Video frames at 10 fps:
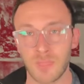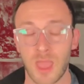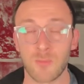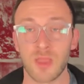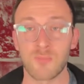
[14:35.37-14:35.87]

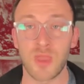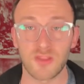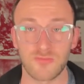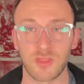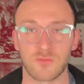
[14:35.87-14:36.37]
that might
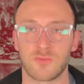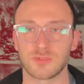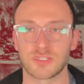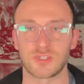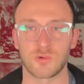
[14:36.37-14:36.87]
benefit from a
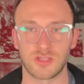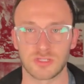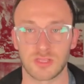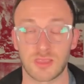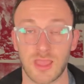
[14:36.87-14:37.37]

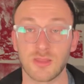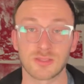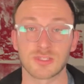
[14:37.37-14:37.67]
situation like that.